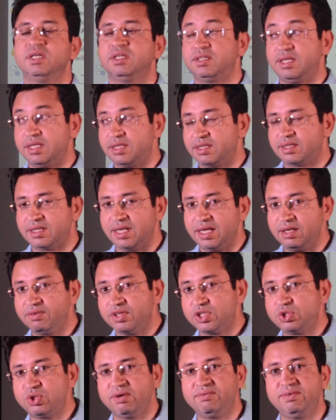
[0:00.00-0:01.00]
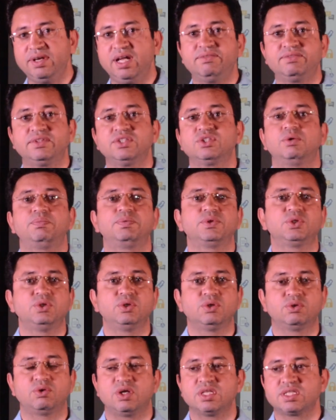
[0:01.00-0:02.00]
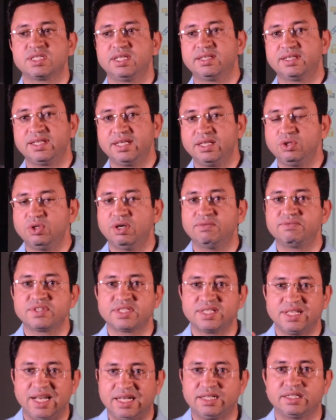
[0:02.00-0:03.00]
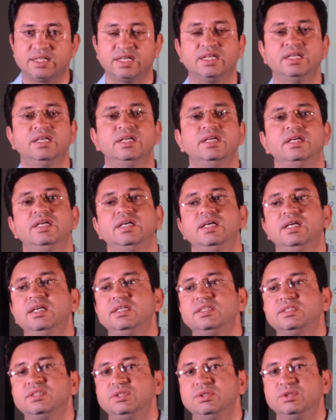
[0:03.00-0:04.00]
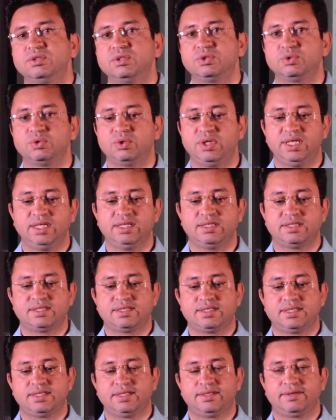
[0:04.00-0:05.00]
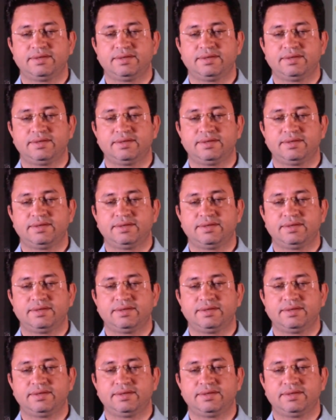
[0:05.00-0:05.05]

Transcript: the thing which you have left is opportunity cost, and the thing you have selected is your choice.